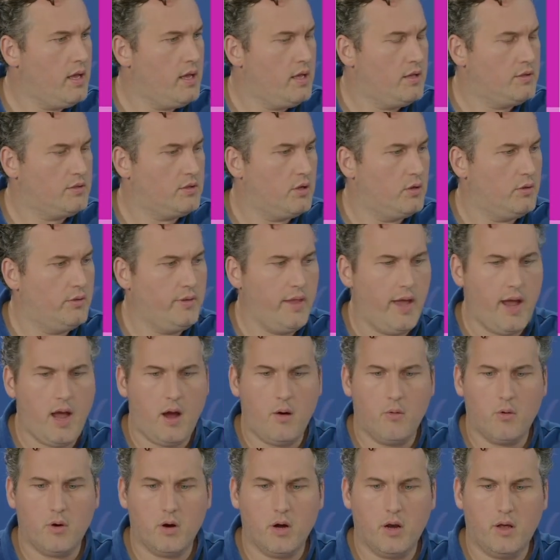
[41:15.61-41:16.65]
So now
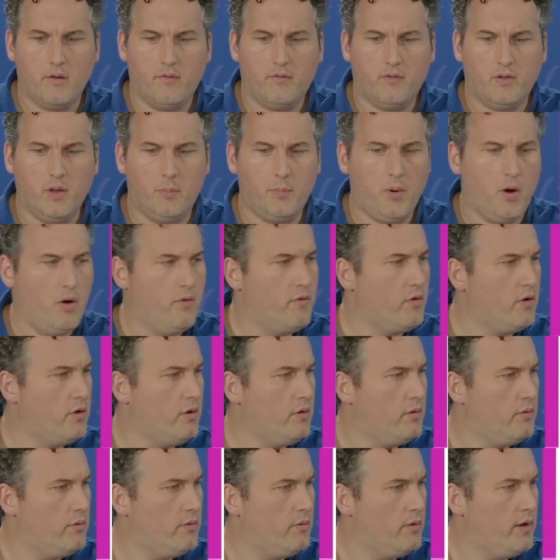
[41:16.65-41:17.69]
we're going to flip over
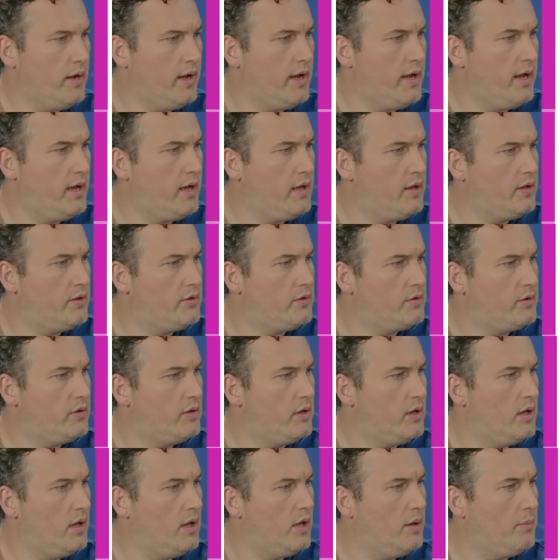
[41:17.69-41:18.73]
and
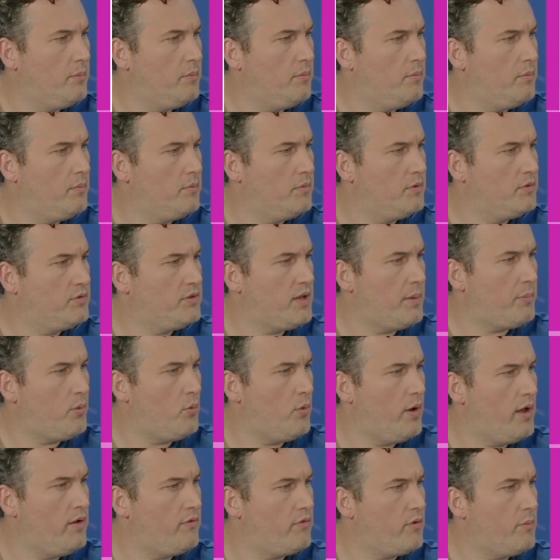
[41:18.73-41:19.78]
step
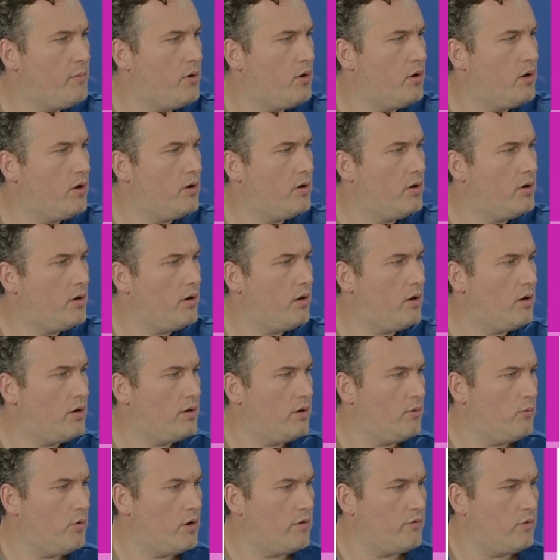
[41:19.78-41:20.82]
away from our
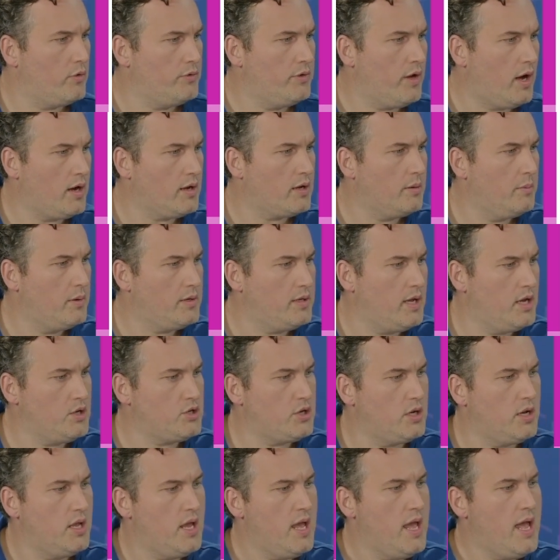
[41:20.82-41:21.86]
wonderful
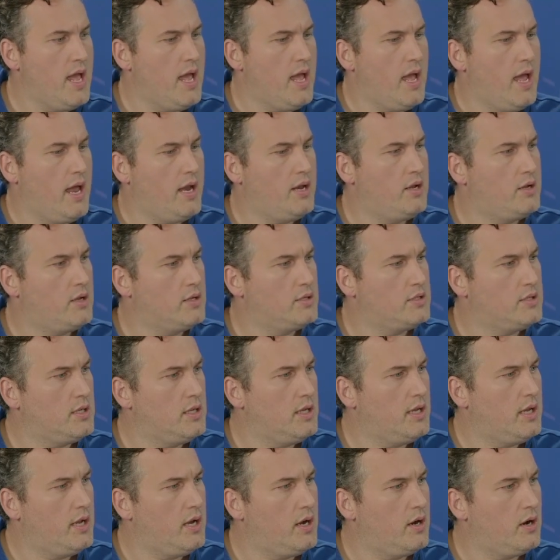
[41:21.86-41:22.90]
documentation, and you can
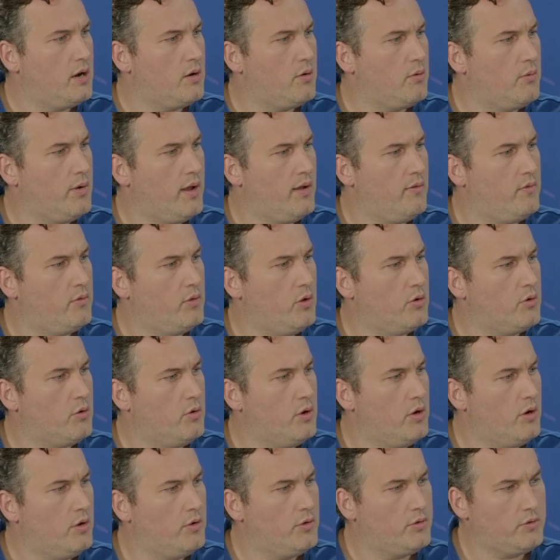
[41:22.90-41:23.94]
see here we have
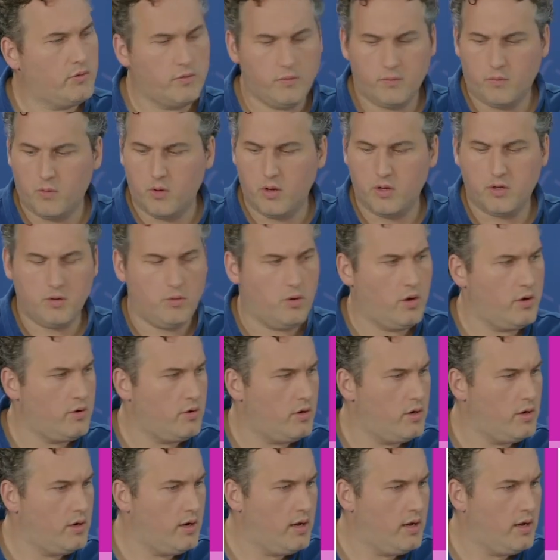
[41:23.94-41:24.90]
localhost 4200.